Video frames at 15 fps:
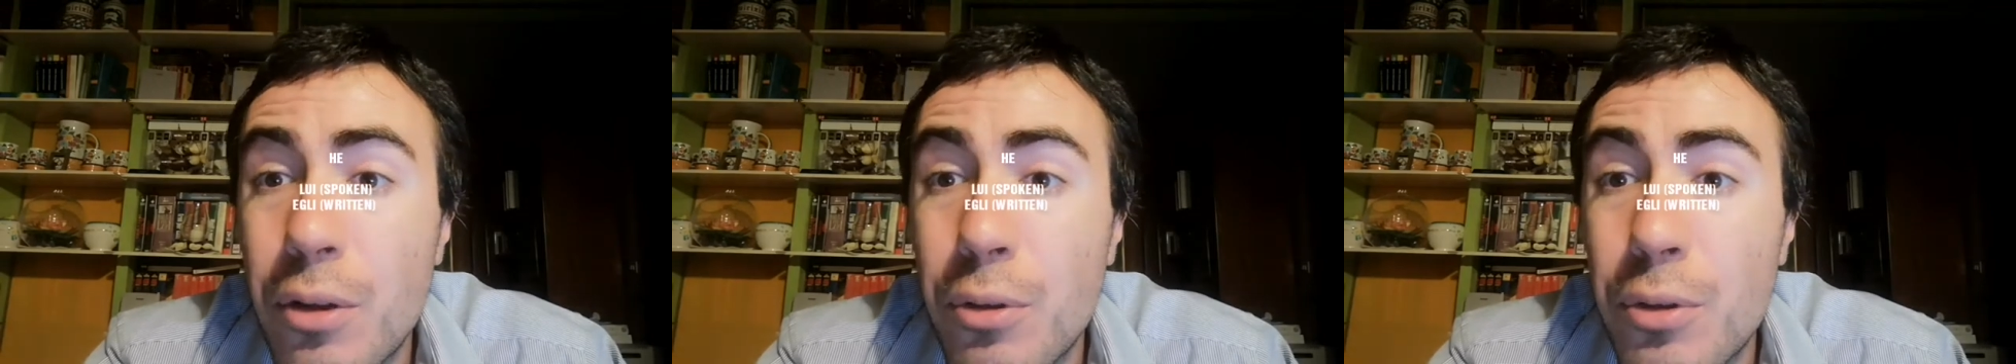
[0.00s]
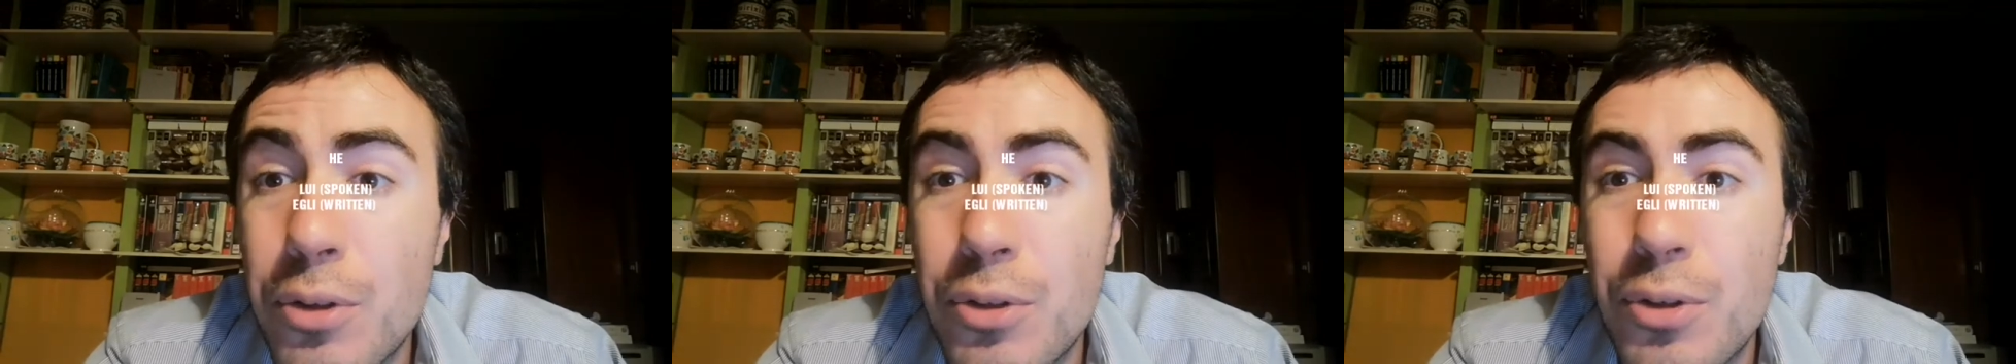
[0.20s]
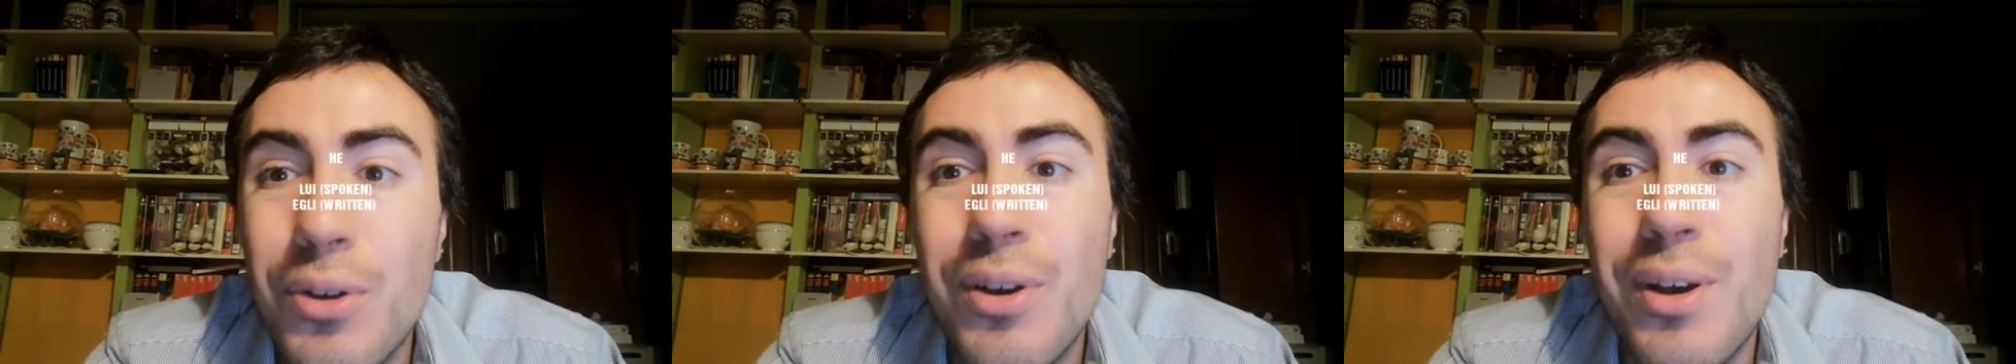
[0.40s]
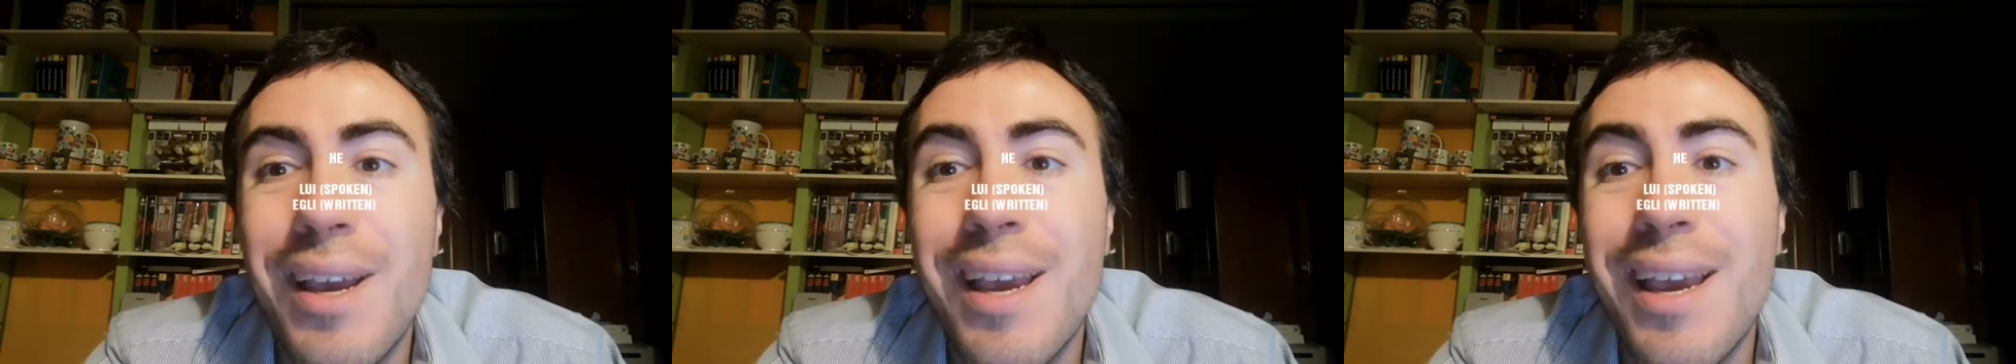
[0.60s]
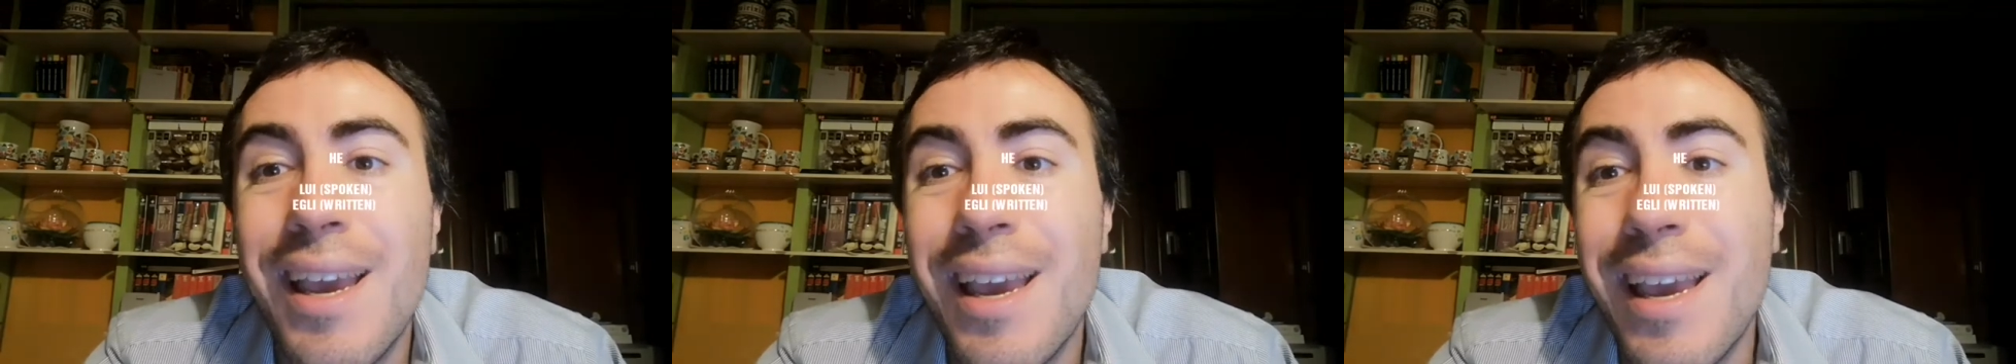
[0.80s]
also
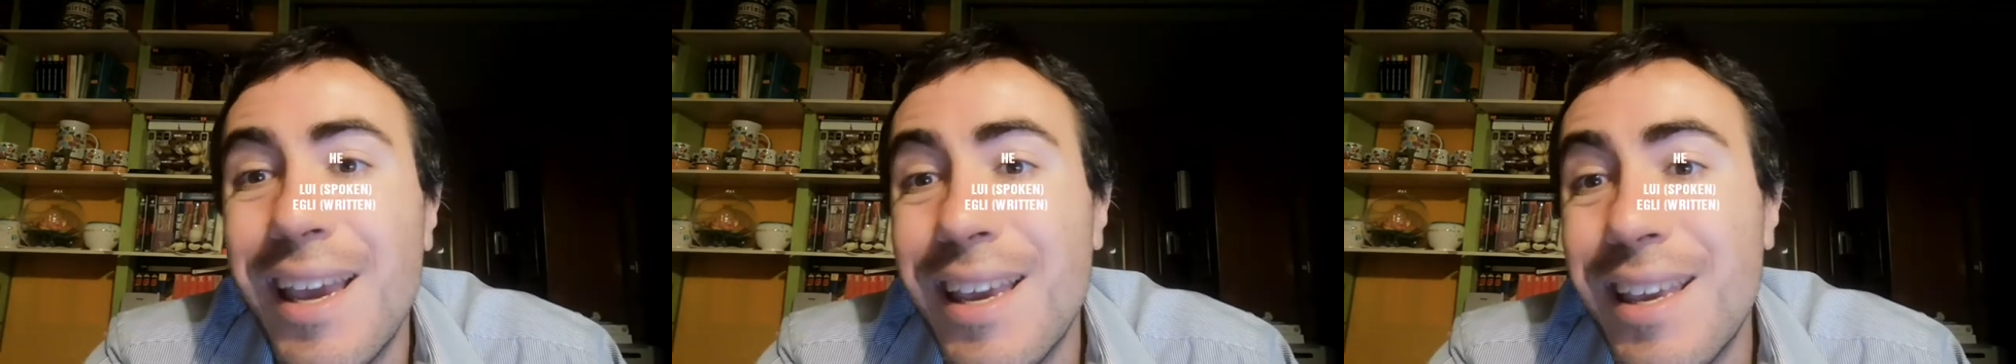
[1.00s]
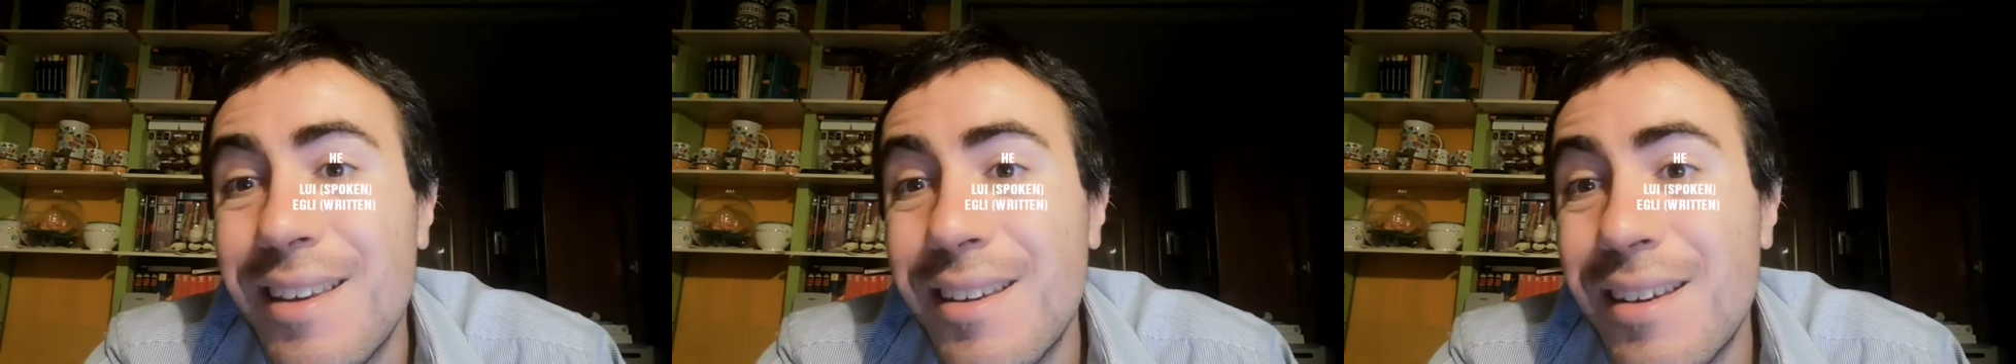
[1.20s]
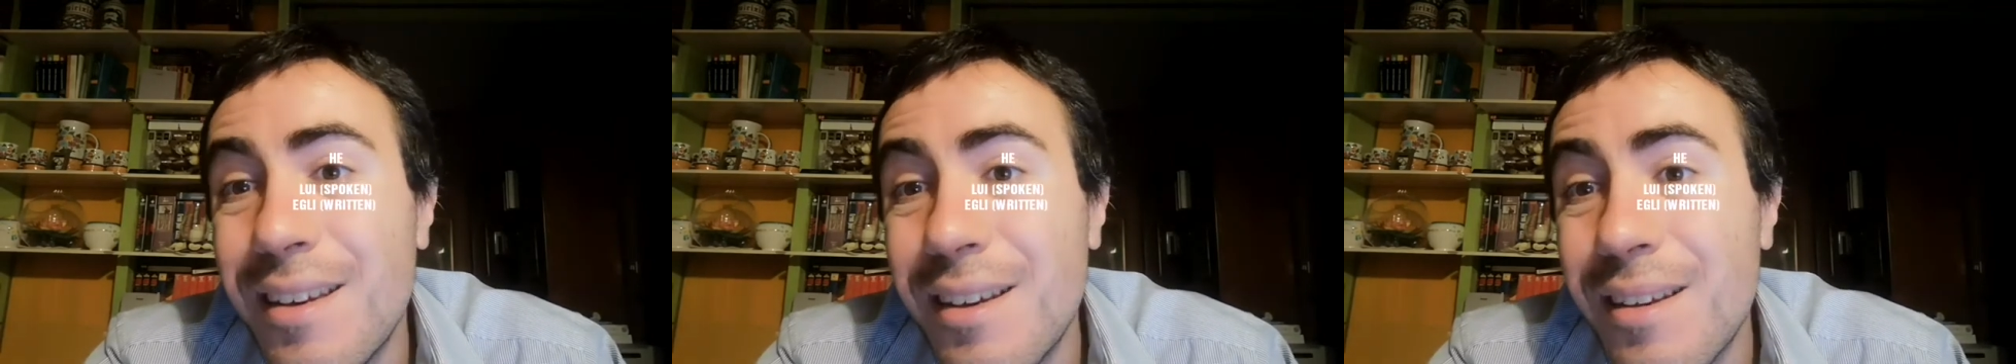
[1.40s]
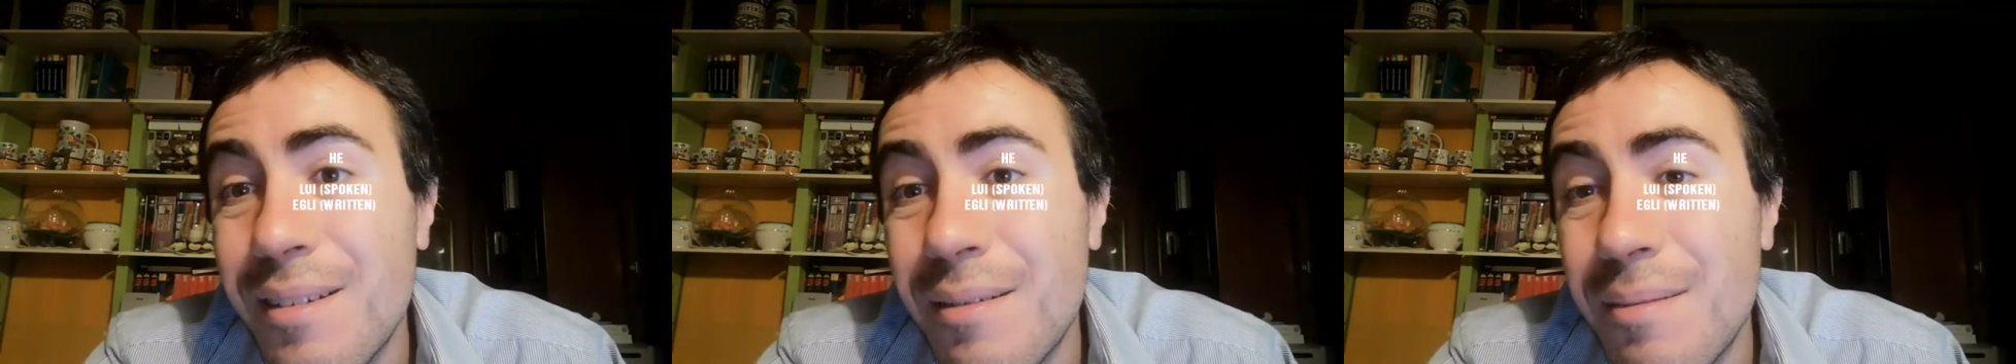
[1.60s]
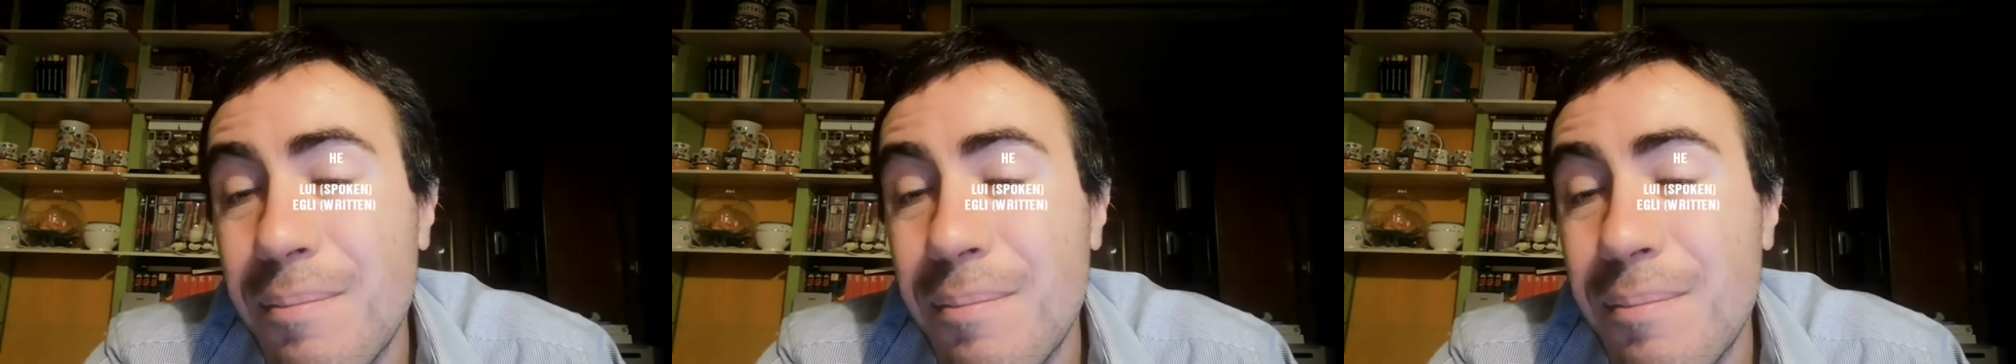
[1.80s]
egli,